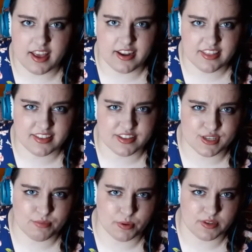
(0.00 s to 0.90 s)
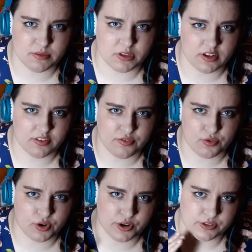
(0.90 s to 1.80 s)
anything that's supposed to be good
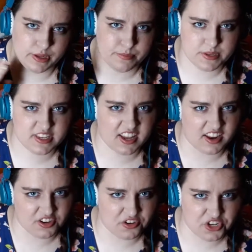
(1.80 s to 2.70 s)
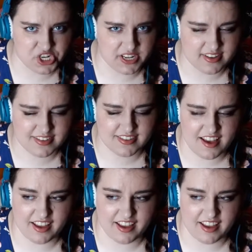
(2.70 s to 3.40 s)
for your lips and your cheeks,